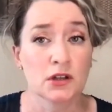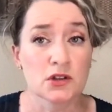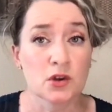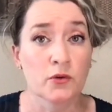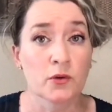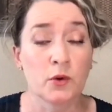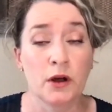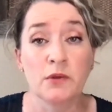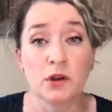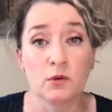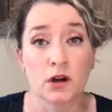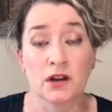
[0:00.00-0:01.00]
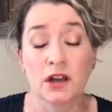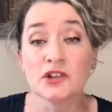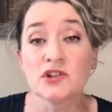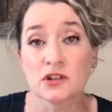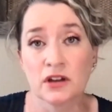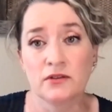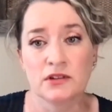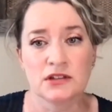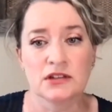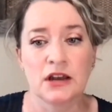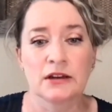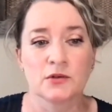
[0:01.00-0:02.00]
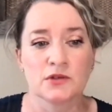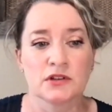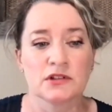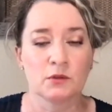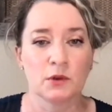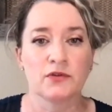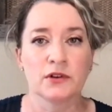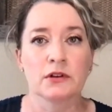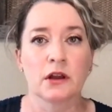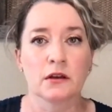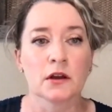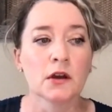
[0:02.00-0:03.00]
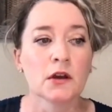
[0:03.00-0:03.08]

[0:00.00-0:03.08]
it's overwhelming when our kids are given this diagnosis and we feel like,